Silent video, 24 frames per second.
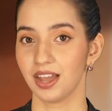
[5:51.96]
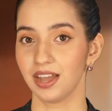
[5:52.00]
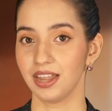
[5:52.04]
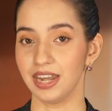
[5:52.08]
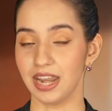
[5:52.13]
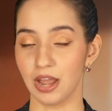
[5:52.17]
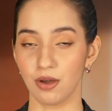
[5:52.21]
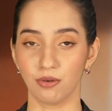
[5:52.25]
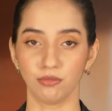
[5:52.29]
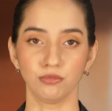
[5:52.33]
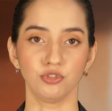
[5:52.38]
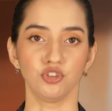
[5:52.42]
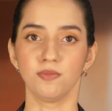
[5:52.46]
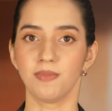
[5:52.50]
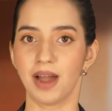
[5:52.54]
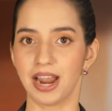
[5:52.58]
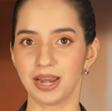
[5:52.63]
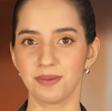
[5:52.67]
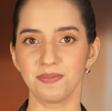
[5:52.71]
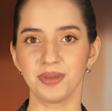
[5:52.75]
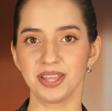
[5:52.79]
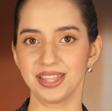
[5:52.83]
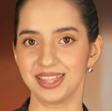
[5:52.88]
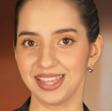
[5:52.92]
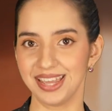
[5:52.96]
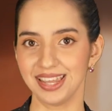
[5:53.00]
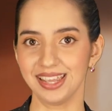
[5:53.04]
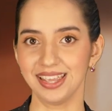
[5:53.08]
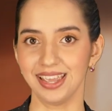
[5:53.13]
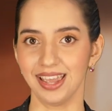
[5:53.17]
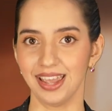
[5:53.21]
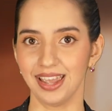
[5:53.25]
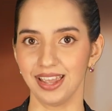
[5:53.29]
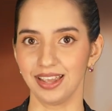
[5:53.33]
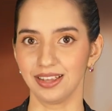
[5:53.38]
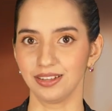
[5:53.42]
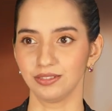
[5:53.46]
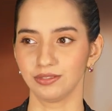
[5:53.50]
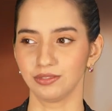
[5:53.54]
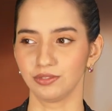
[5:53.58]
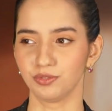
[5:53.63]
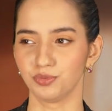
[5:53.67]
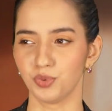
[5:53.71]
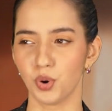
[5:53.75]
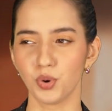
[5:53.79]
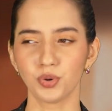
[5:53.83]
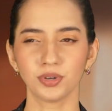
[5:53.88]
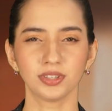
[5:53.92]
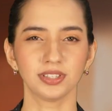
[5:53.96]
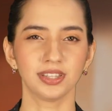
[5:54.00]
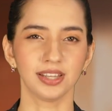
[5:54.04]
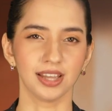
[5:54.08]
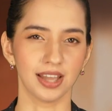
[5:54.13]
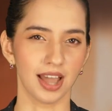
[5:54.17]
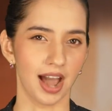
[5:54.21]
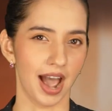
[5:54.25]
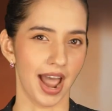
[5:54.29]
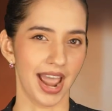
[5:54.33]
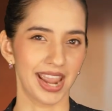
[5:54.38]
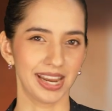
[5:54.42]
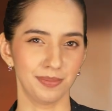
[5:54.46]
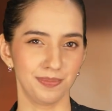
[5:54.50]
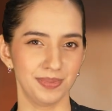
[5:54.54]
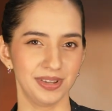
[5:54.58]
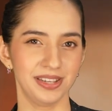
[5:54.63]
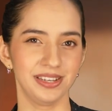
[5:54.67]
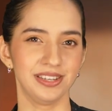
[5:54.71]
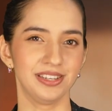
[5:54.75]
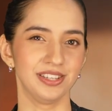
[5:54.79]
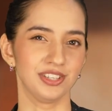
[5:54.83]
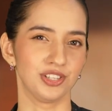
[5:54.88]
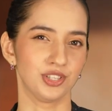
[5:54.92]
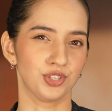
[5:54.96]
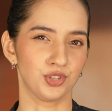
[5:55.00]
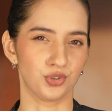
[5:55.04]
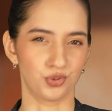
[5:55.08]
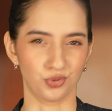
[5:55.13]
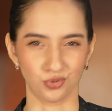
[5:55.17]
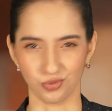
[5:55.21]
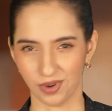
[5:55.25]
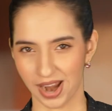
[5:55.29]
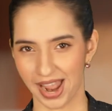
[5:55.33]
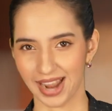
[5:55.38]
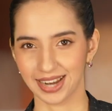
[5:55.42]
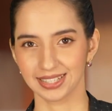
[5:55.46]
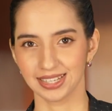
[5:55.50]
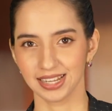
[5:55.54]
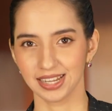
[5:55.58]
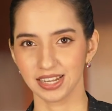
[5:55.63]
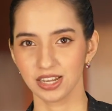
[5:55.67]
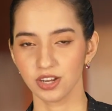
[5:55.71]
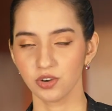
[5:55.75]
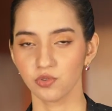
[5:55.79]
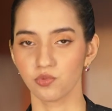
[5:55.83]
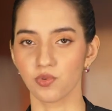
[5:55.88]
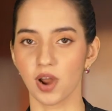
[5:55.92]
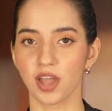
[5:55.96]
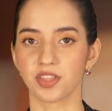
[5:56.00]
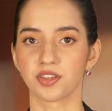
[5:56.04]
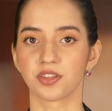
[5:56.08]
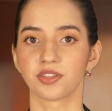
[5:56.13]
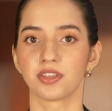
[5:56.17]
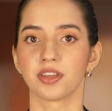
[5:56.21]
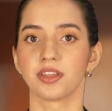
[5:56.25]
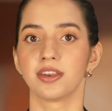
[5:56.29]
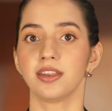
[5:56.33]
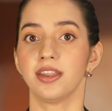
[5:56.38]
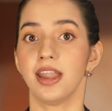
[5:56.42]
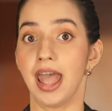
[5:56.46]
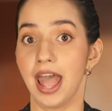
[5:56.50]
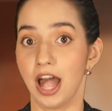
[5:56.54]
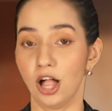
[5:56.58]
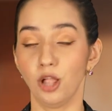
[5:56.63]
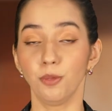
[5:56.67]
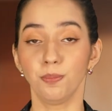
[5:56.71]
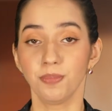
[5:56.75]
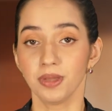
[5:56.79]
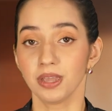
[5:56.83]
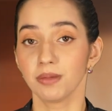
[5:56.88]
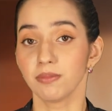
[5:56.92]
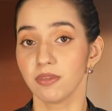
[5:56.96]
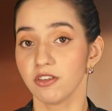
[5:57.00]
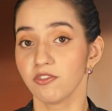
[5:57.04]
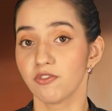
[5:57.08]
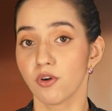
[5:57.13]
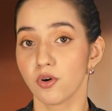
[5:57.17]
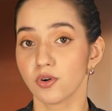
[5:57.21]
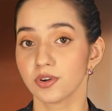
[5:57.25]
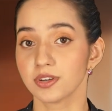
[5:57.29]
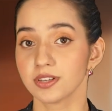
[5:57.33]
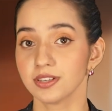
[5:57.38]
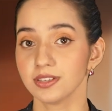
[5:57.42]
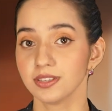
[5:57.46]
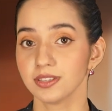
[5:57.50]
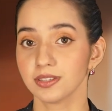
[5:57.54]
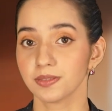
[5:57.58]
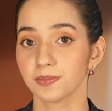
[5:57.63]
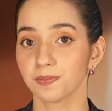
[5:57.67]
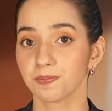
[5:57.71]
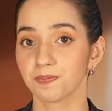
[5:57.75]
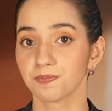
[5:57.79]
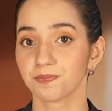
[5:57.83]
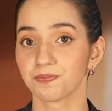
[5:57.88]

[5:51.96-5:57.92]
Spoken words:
Now, you might be thinking, won't the guide be distracting rather than helping me focus?